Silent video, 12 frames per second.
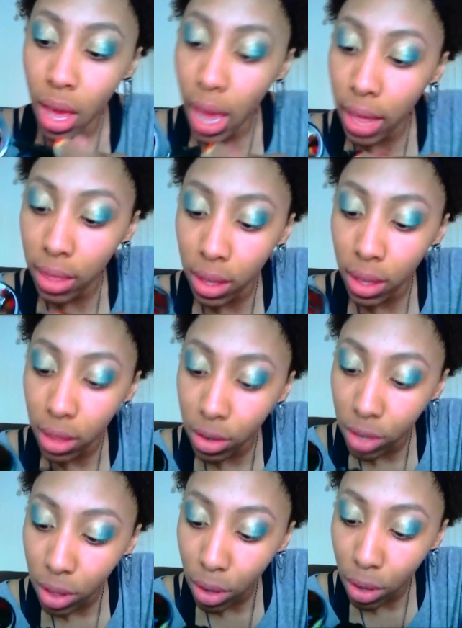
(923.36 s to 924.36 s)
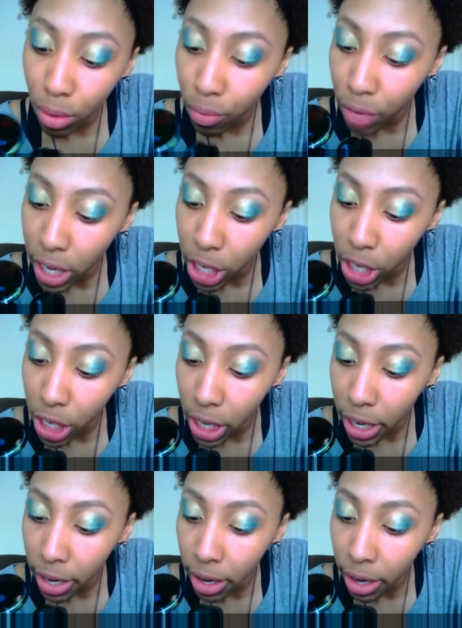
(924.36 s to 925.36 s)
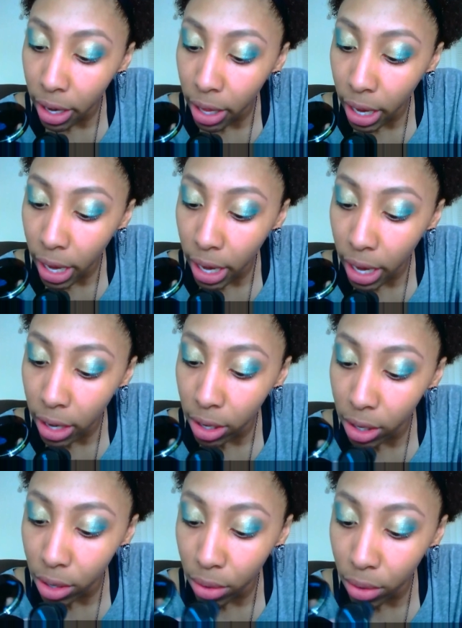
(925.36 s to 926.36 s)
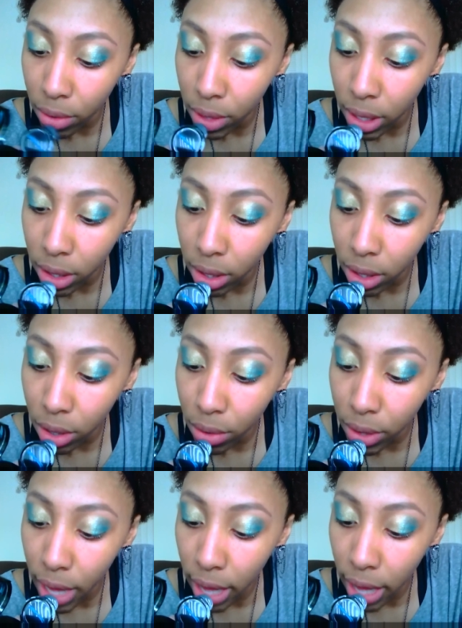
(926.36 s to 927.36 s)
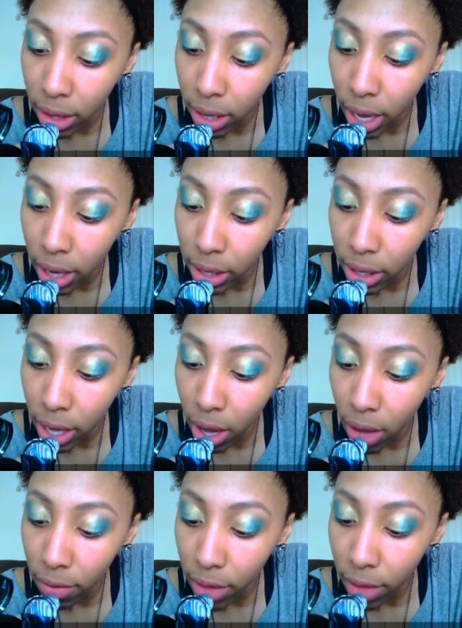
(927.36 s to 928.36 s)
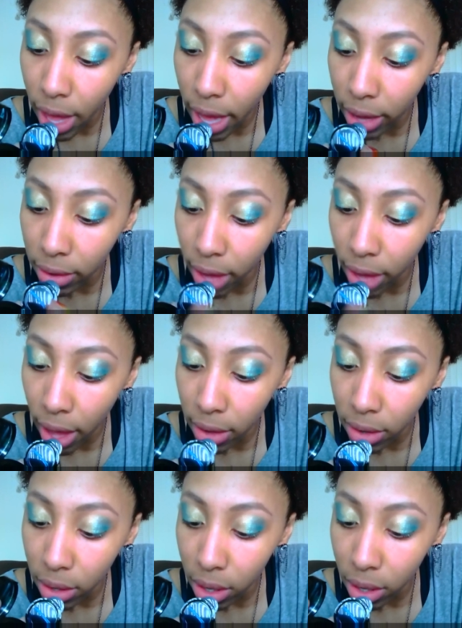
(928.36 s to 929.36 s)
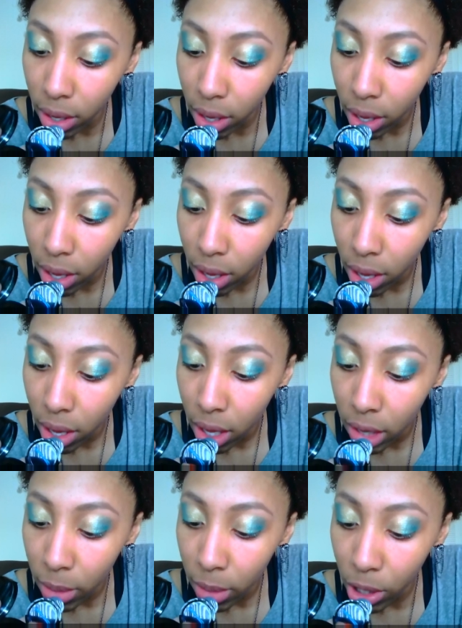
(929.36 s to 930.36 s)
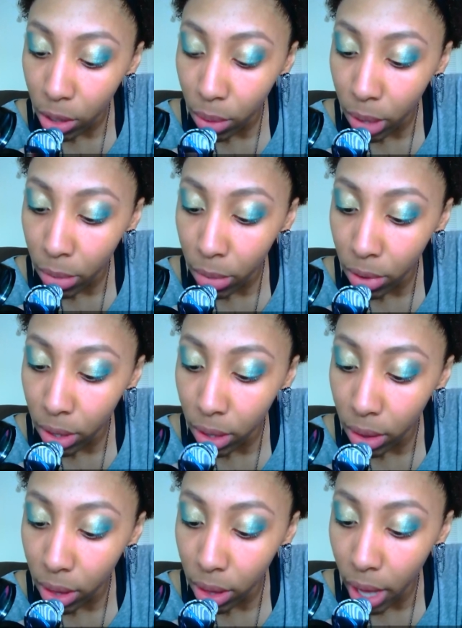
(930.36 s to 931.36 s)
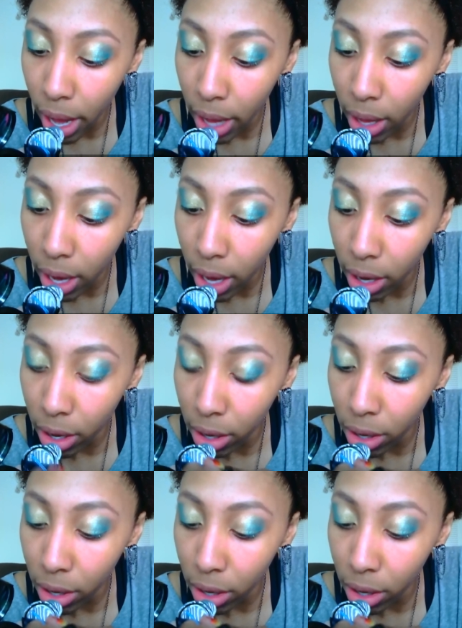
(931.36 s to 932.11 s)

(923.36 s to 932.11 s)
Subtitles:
And then there's a little ridge here, and I kind of use that to kind of take off the excess, especially when I'm using the eyeliner.